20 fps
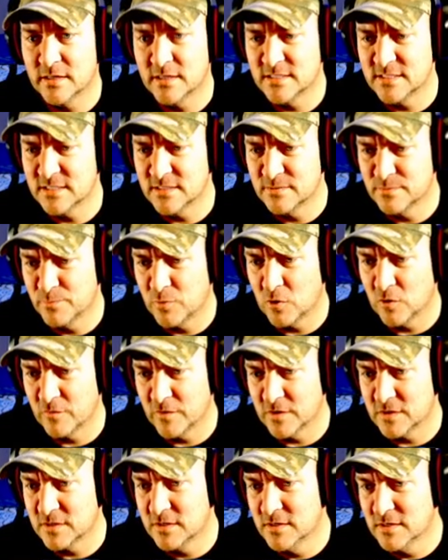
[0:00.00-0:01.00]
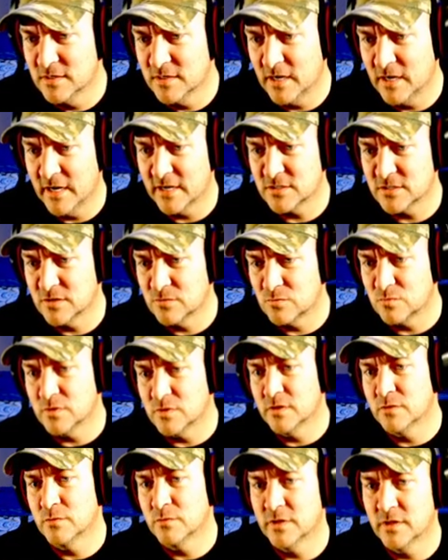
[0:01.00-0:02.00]
This is perfect. I actually
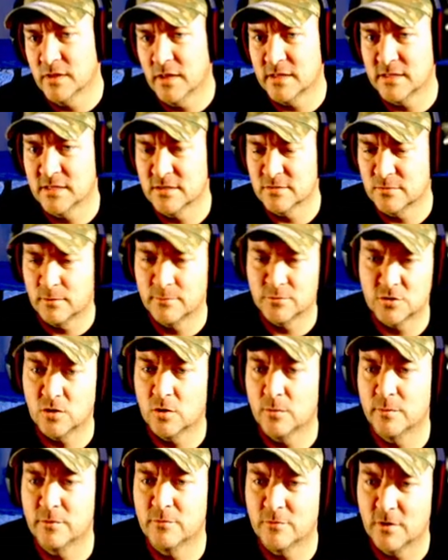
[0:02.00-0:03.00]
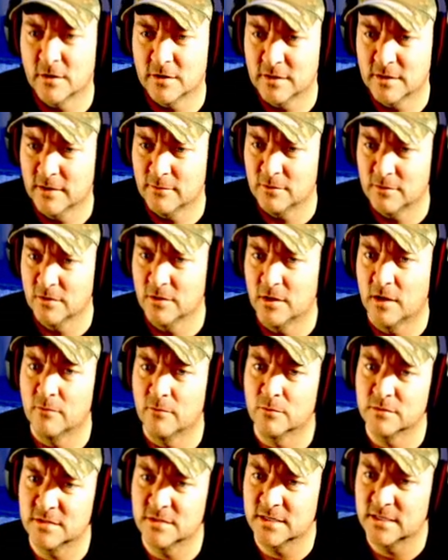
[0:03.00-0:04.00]
really, really like this one. I'm sure I'll be rocking that one a lot
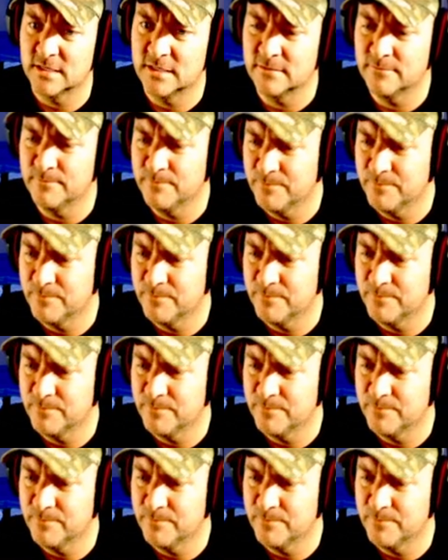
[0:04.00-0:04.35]
once I get it.